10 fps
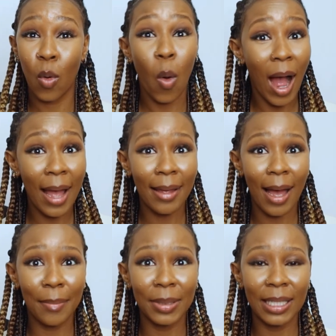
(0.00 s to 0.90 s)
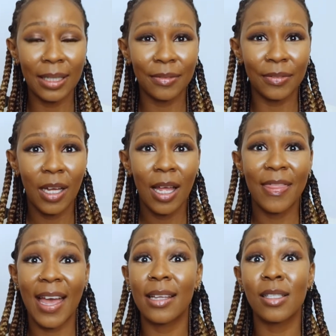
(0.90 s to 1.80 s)
kwai, I believe.
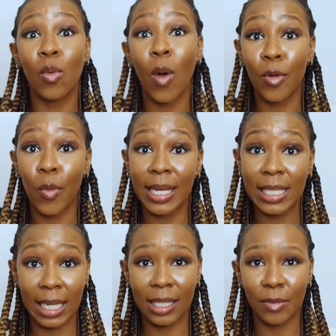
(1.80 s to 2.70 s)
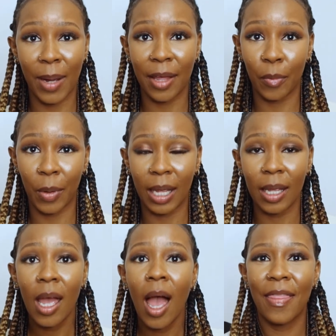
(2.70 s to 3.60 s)
That is a one-way ticket, by the
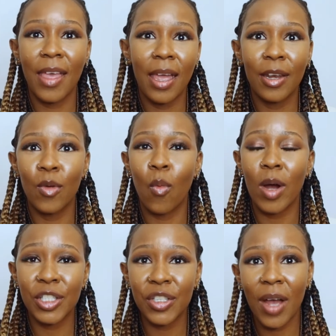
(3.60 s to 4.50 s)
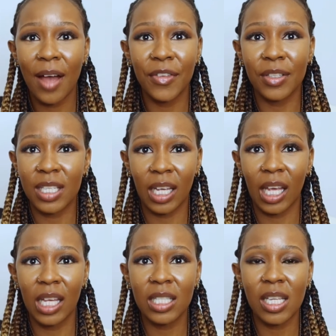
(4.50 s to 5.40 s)
way. And then once you have your
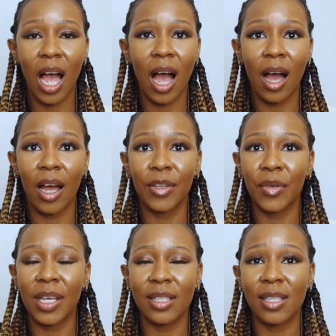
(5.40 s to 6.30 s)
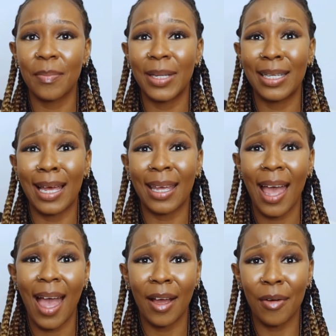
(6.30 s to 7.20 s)
ticket, you can simply like
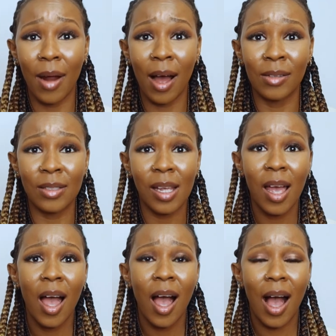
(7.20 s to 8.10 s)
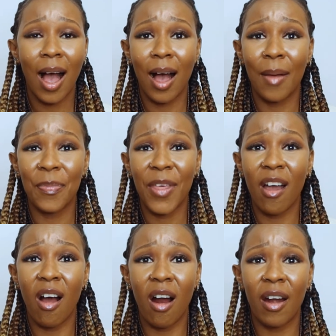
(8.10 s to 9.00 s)
hang around.
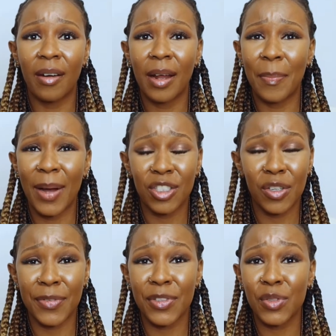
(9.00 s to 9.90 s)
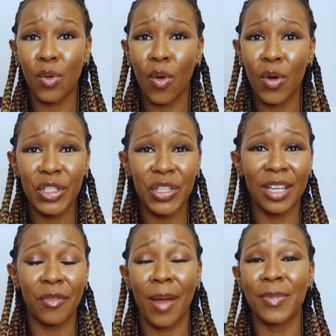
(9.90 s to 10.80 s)
There are a bunch of stores, you
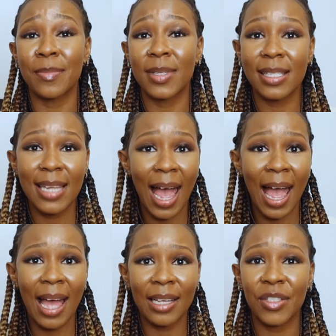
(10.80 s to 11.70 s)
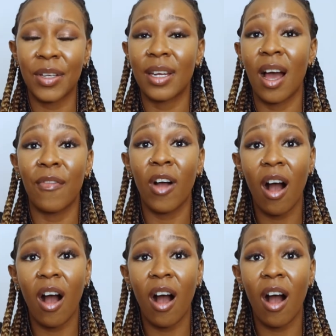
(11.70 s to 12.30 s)
can grab some snacks, you can have